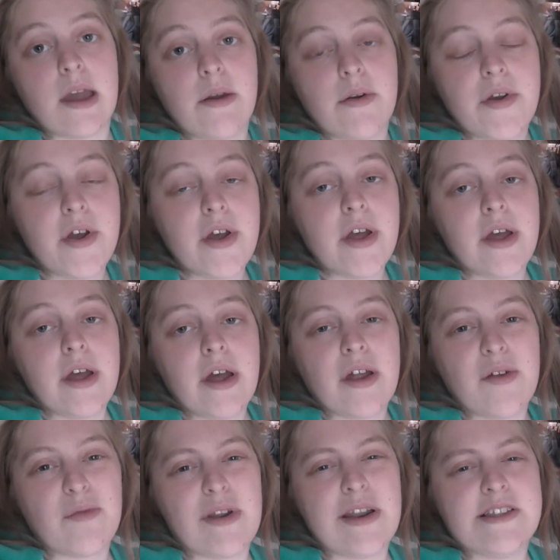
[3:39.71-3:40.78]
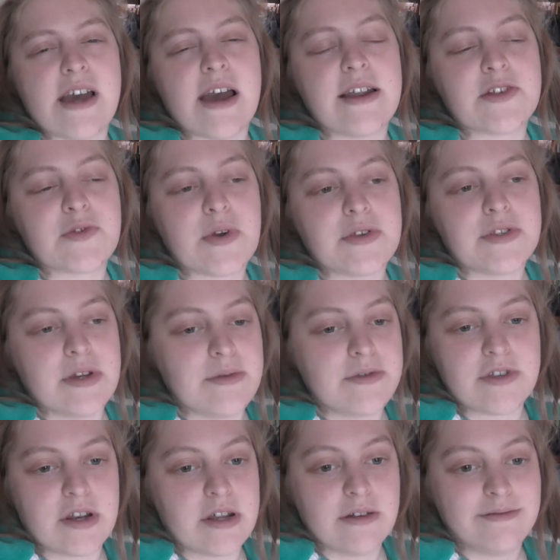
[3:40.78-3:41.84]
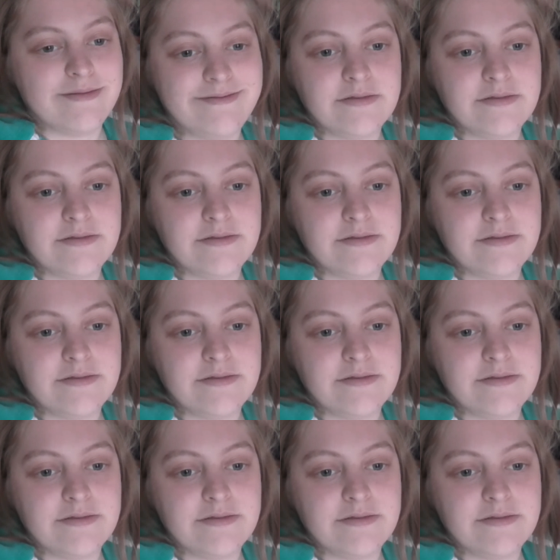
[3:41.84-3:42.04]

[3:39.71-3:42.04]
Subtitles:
So I'm really tired as well, so I'm just going to